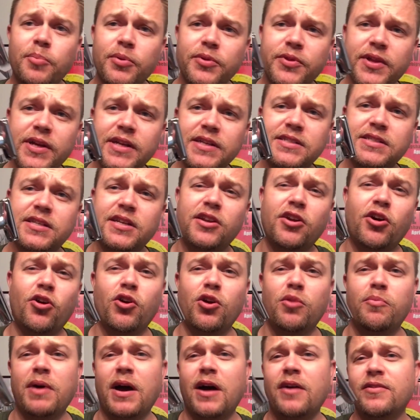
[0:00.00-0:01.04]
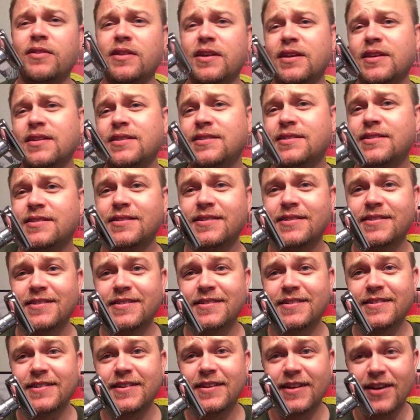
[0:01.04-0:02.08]
things to note about this.
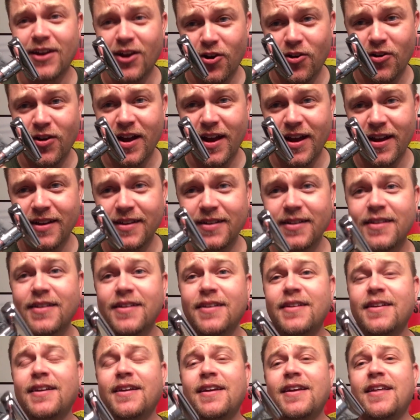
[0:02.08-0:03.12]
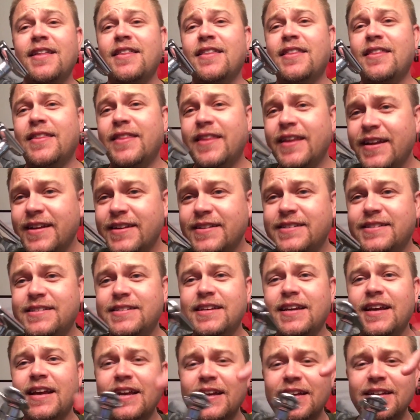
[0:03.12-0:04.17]
All right,
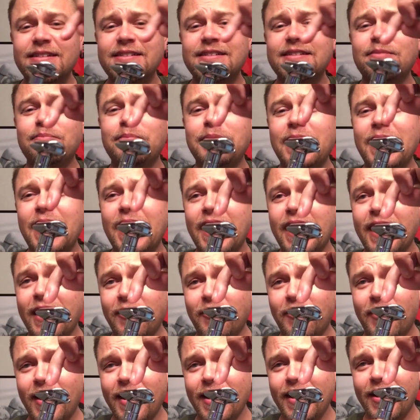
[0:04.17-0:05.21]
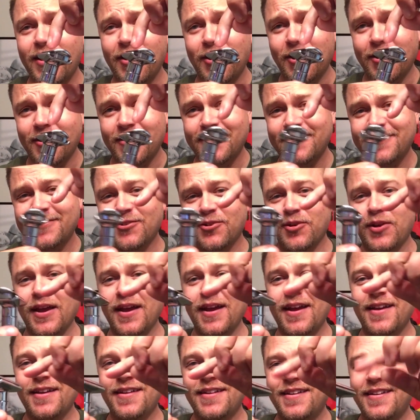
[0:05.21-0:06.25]
this is a blade right here.
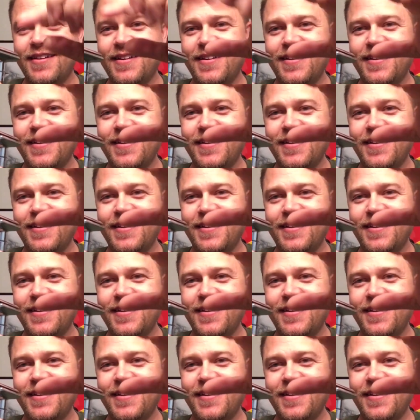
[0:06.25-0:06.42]
Okay,